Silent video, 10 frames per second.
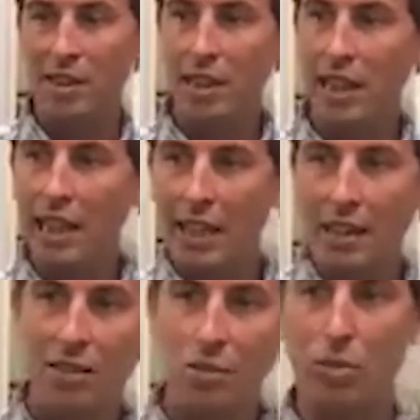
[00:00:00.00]
in here, and it's
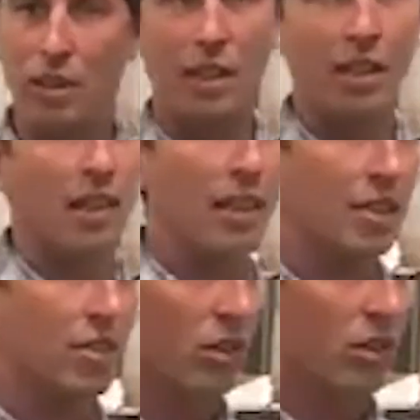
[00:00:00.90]
all kind of gets
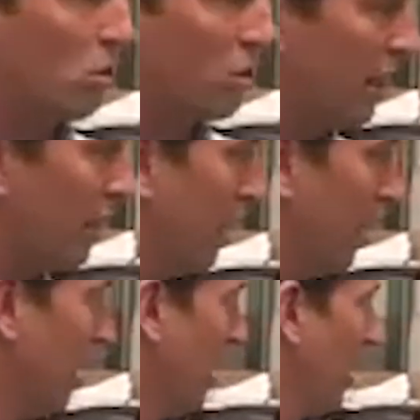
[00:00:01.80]
recorded.
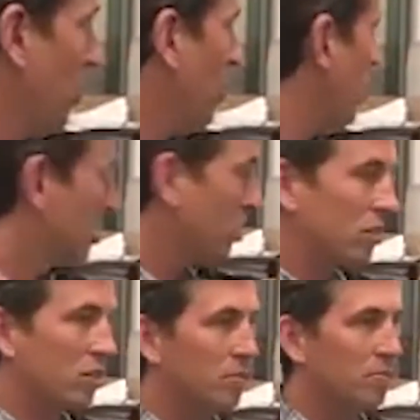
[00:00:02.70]
And we also got
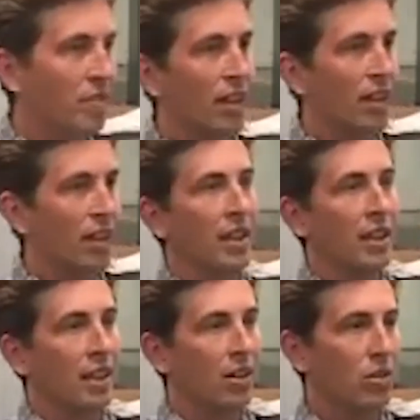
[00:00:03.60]
some
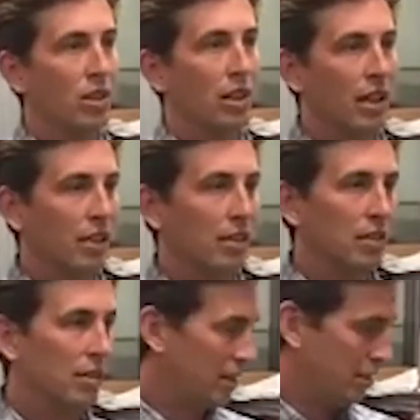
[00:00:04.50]
of
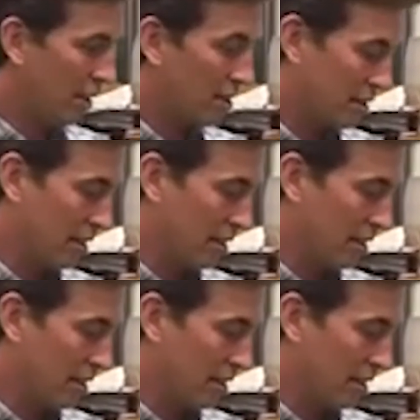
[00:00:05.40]
so that's